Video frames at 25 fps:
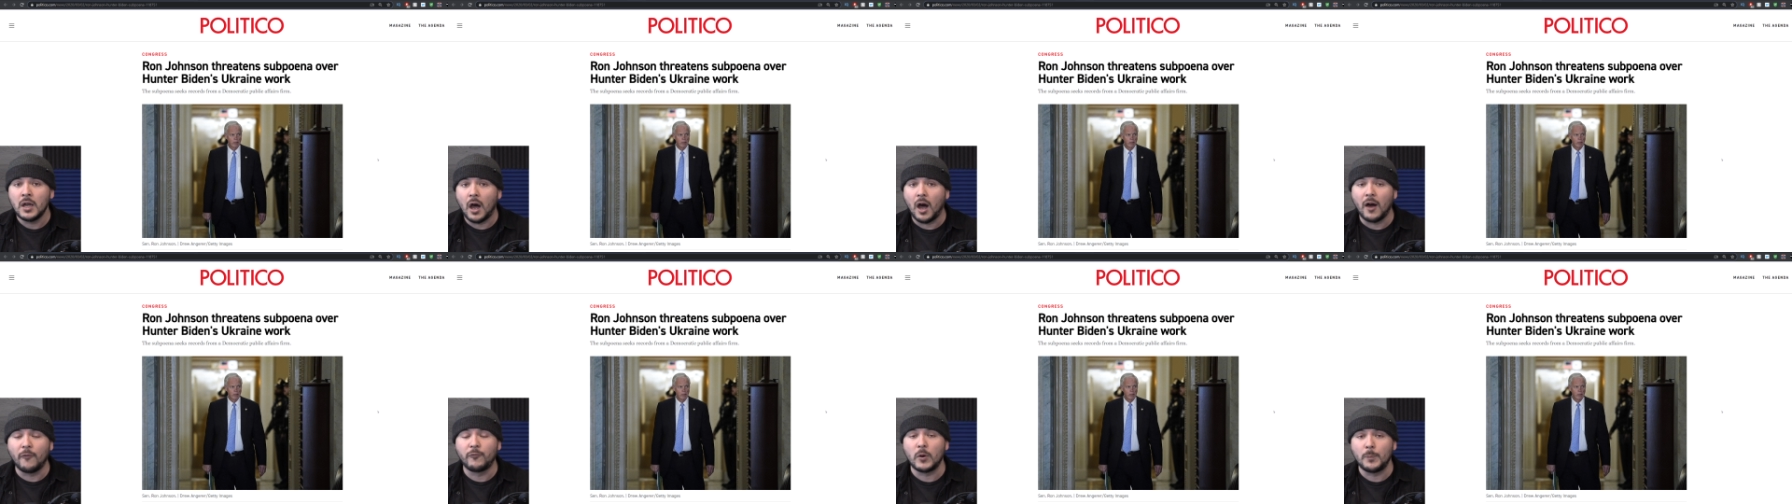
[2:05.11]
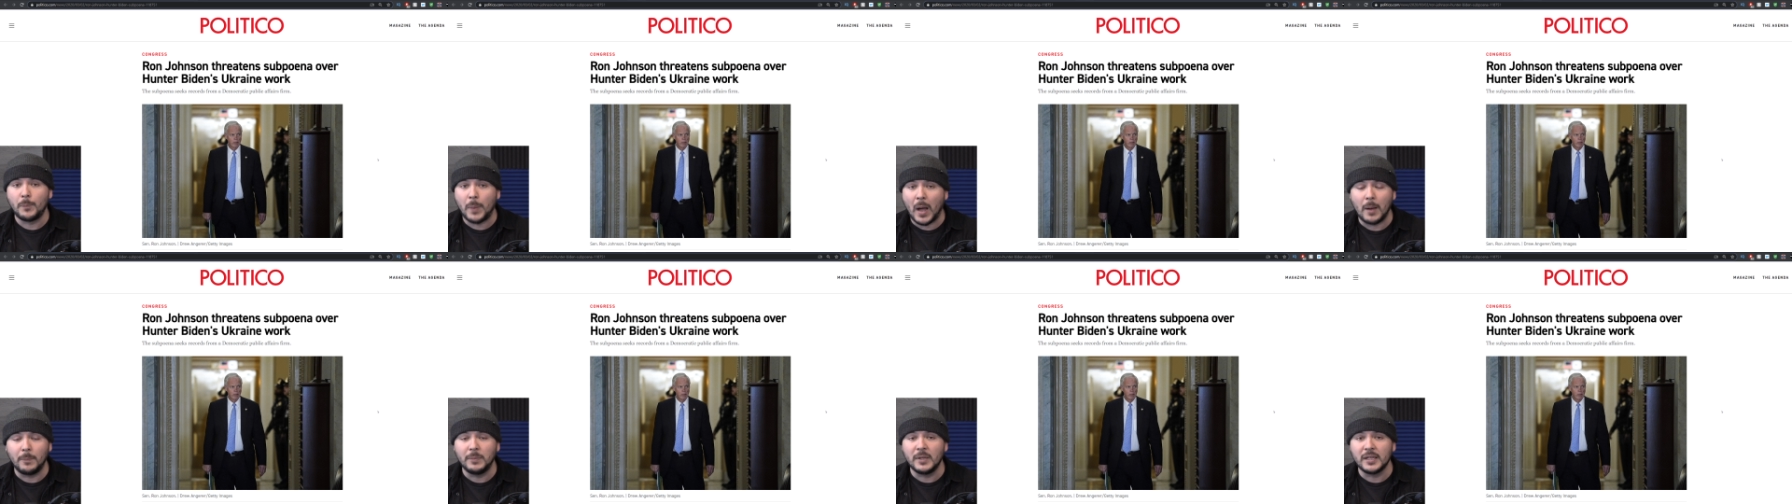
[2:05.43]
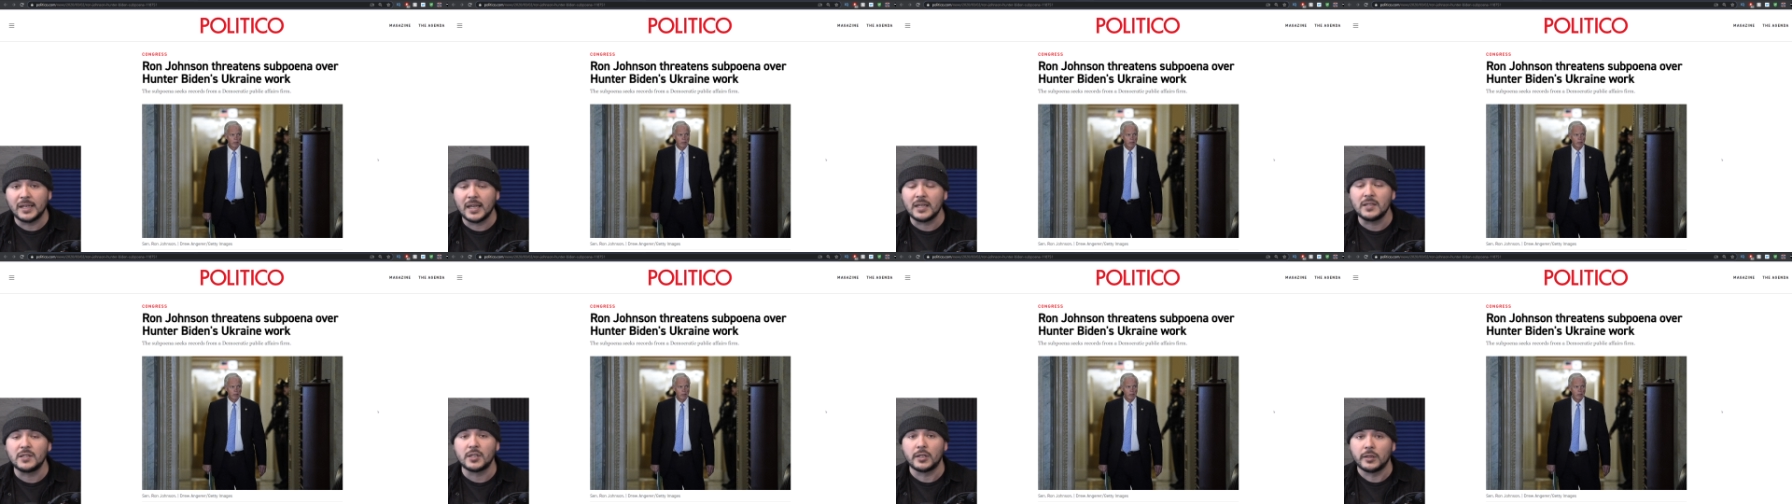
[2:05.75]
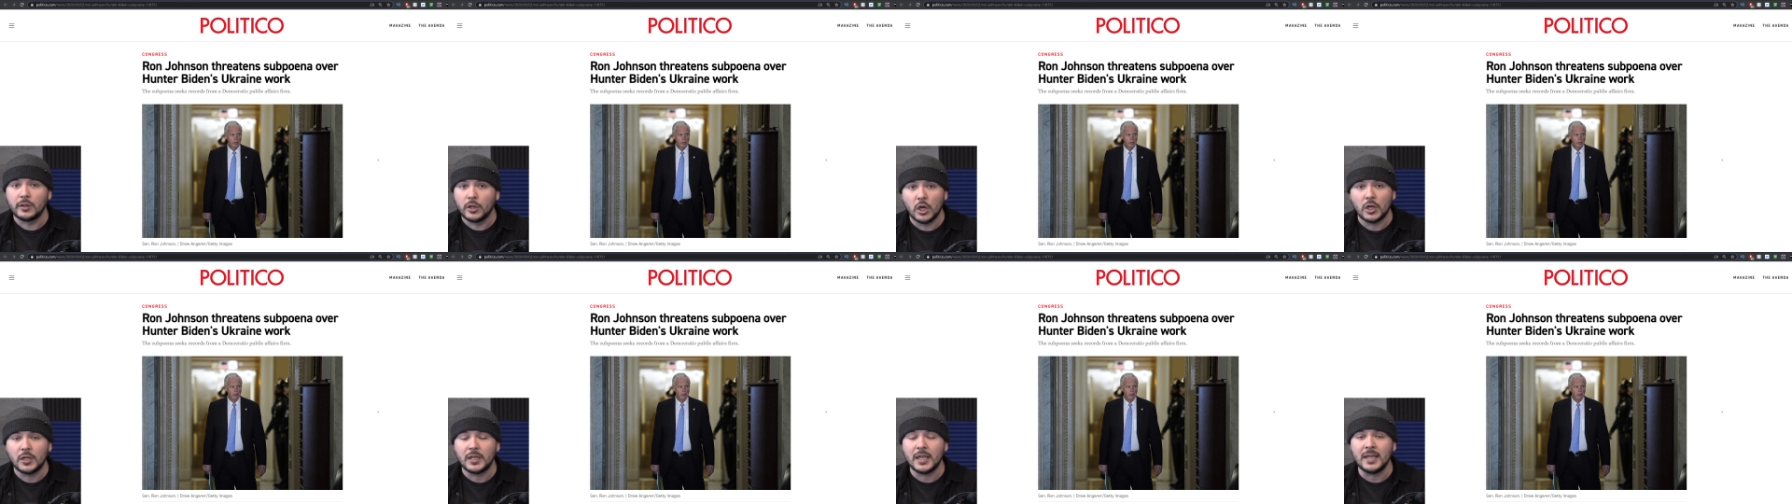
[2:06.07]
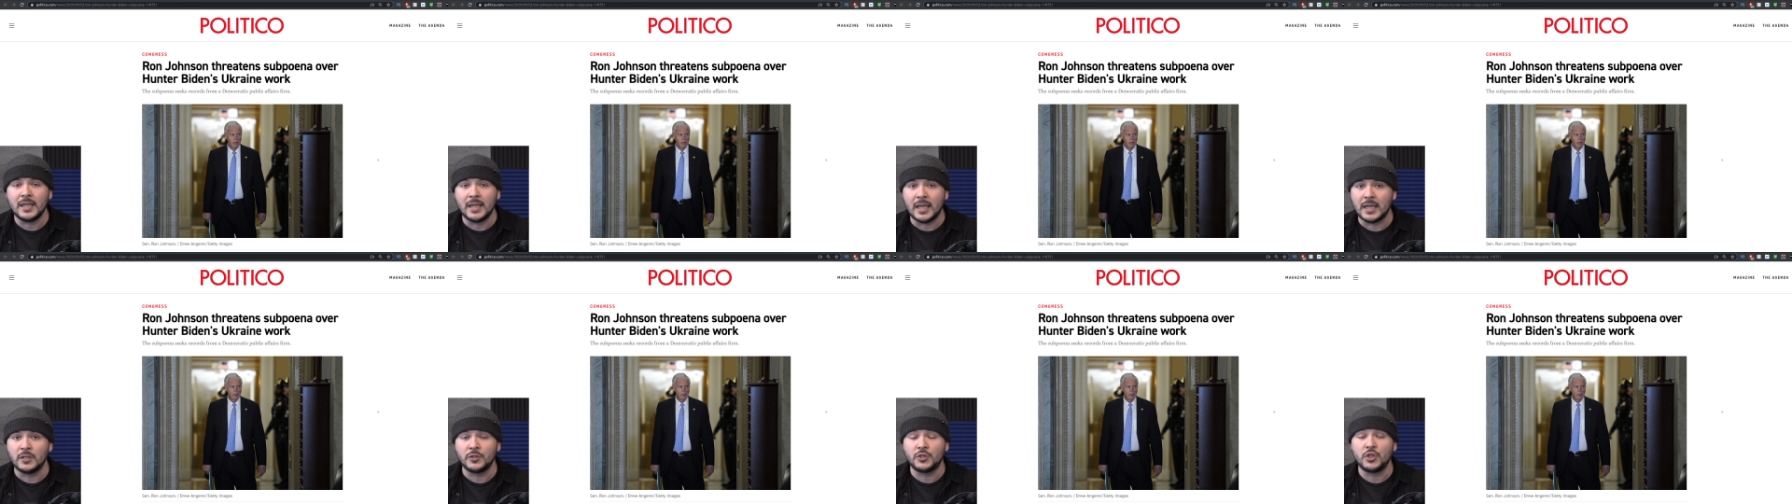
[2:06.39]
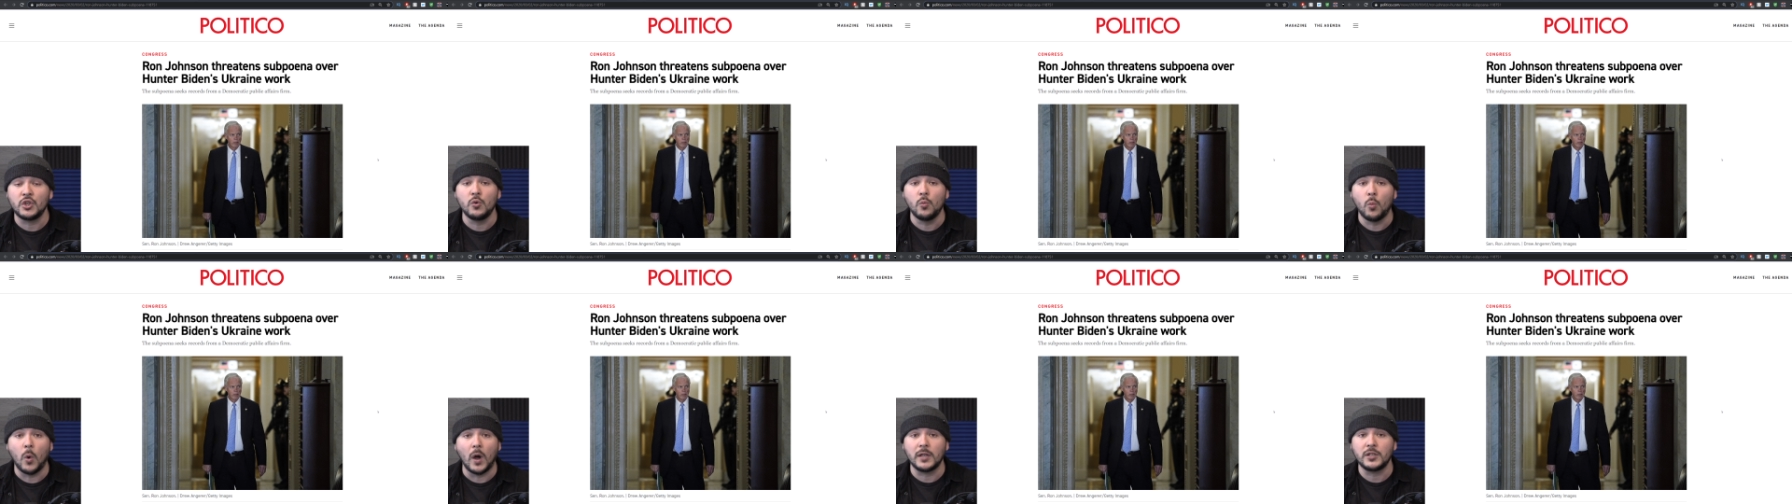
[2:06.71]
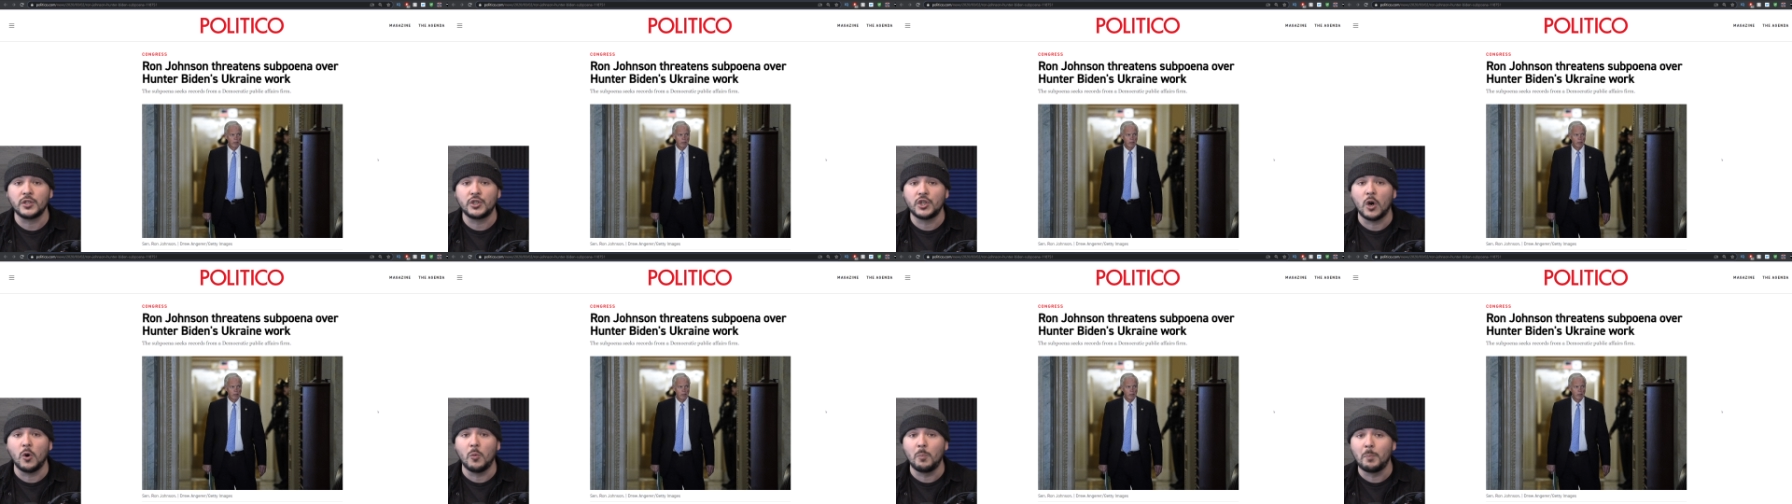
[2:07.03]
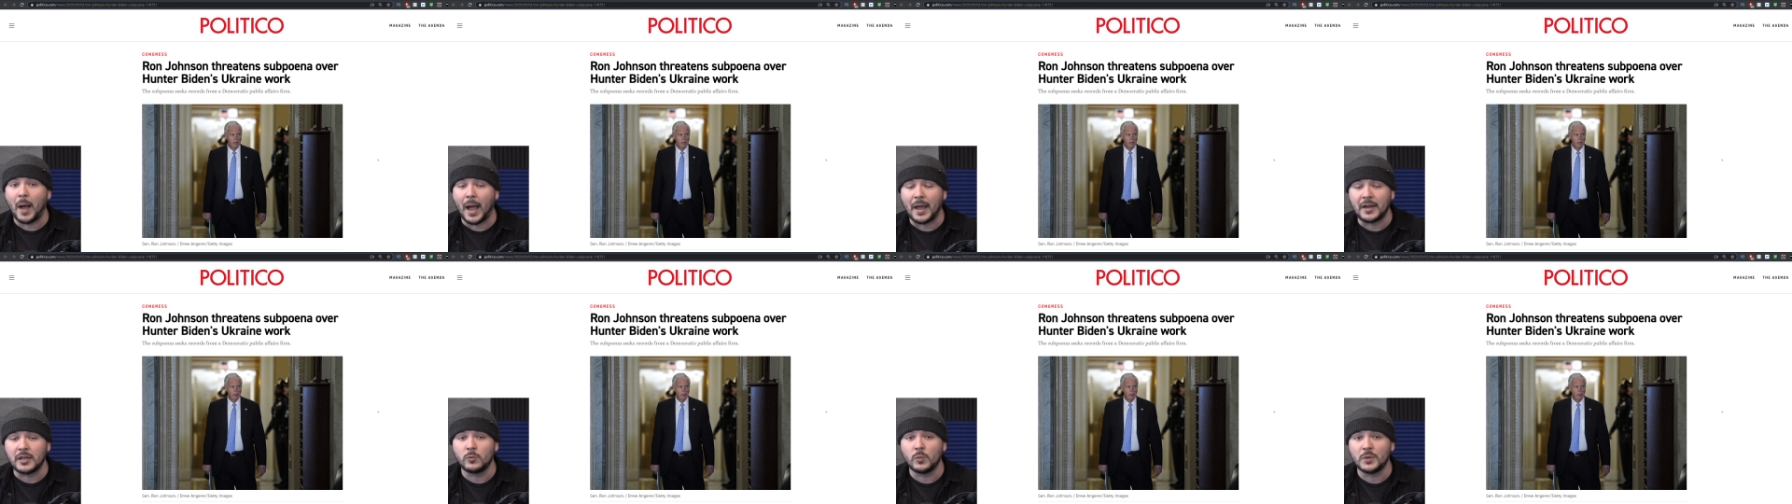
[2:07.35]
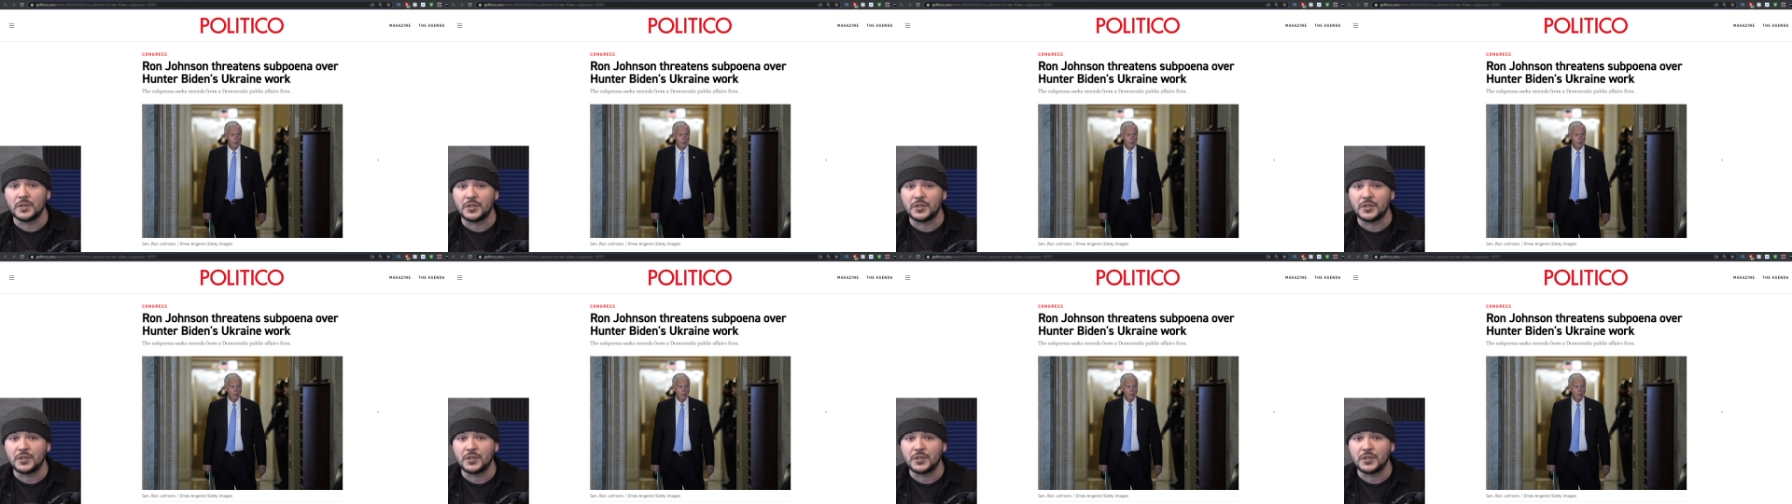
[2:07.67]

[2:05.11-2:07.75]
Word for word: of Republicans looking into what Joe Biden